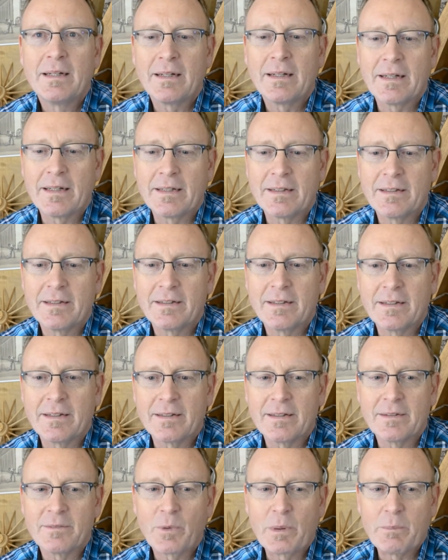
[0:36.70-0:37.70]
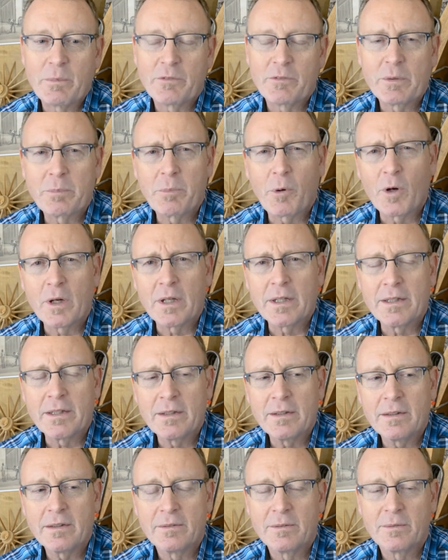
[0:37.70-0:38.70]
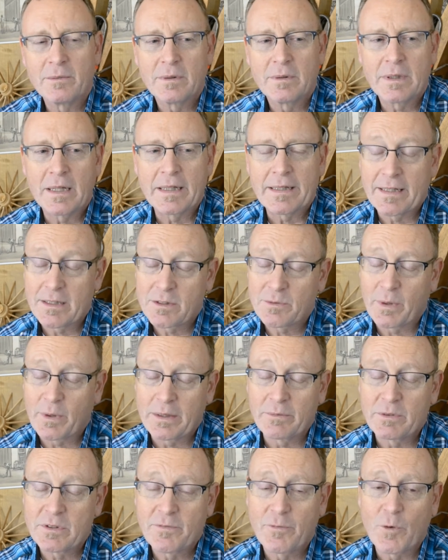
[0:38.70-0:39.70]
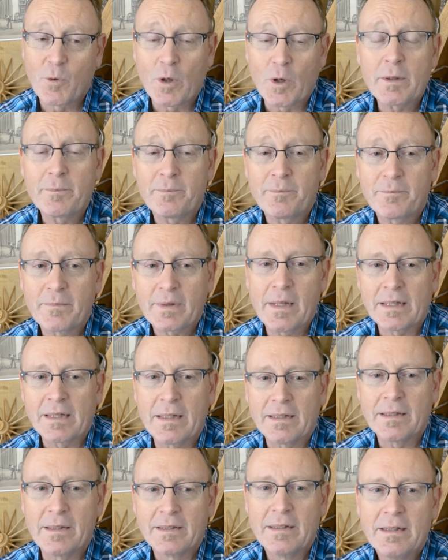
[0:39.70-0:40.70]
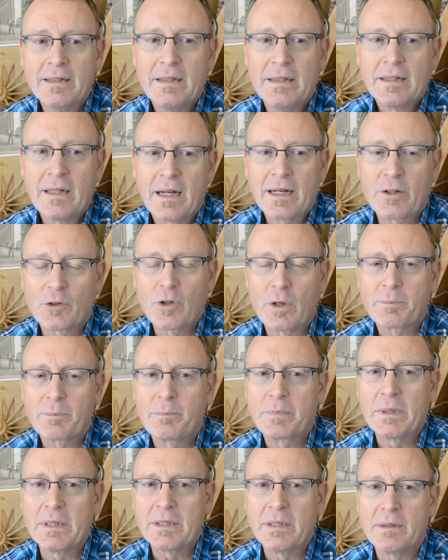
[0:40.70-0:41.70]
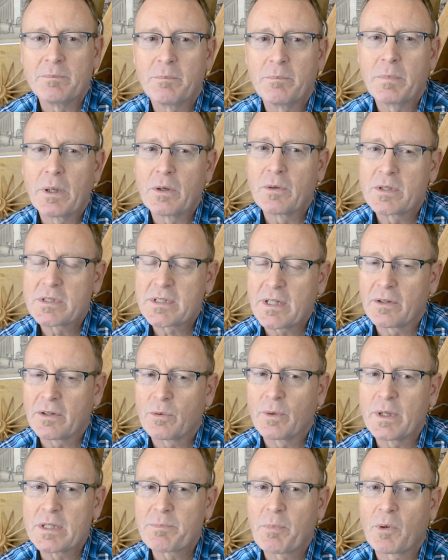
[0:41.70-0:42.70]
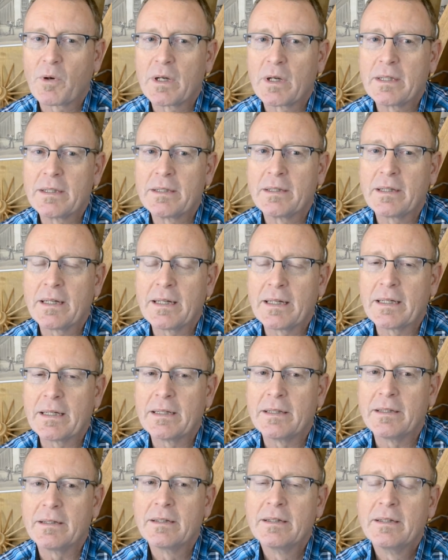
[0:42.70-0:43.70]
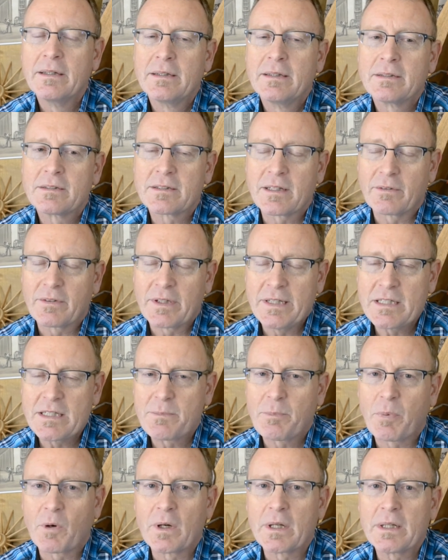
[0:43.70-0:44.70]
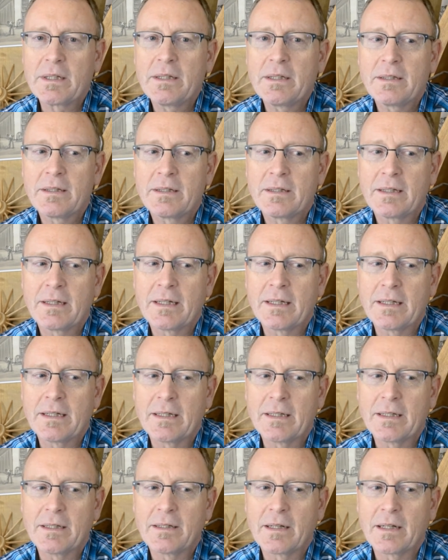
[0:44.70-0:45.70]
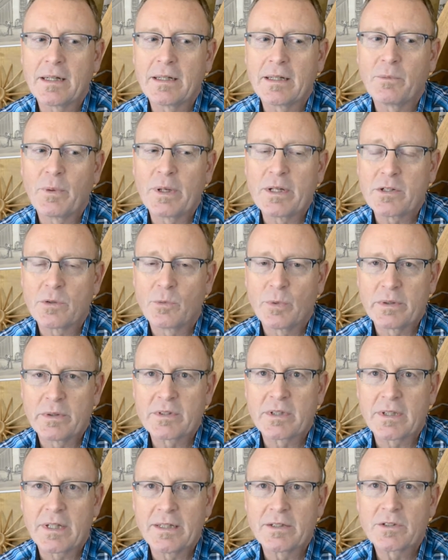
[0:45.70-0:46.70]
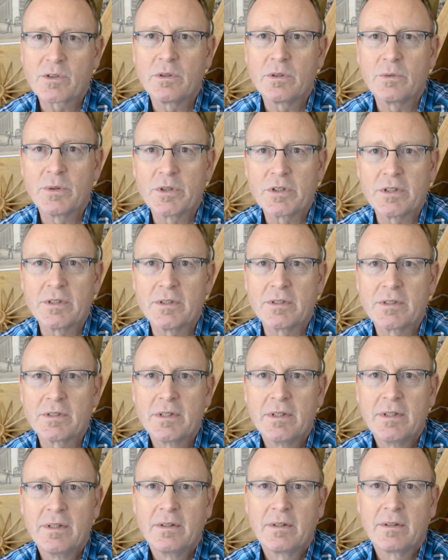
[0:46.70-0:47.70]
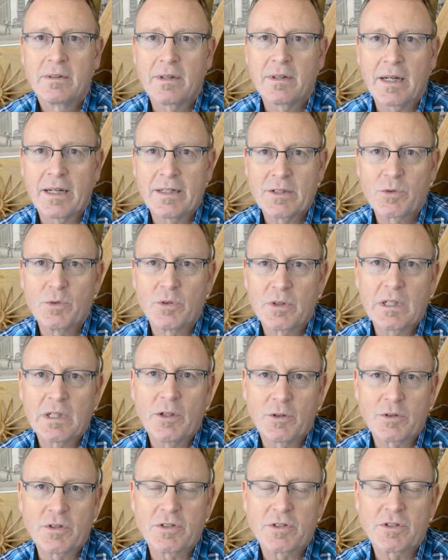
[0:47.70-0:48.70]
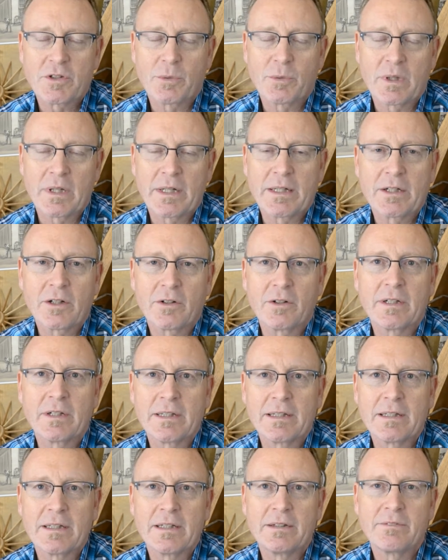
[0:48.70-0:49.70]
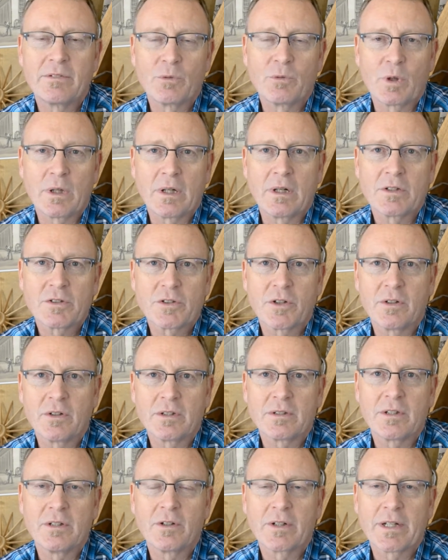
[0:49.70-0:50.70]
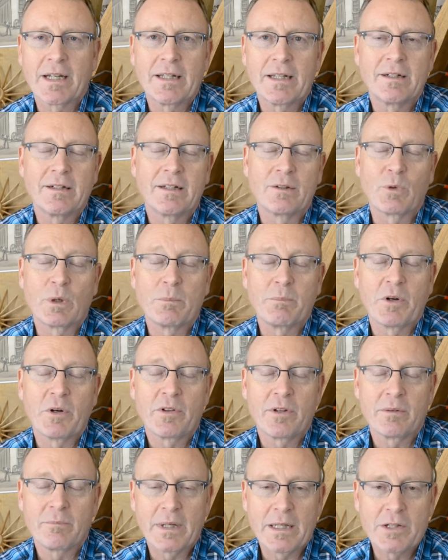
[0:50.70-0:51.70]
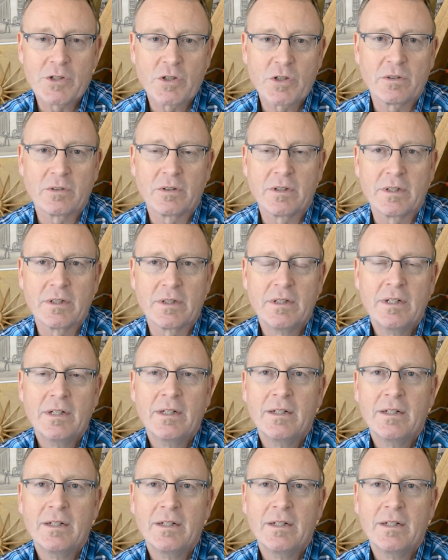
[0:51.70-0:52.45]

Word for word: And uh, we moved to Portland, I guess, when I was four. And I grew up in both southwest Portland and southeast Portland. And I went to Wilson High School, which is the high school closest to where I currently live and where our store is located and where both of my children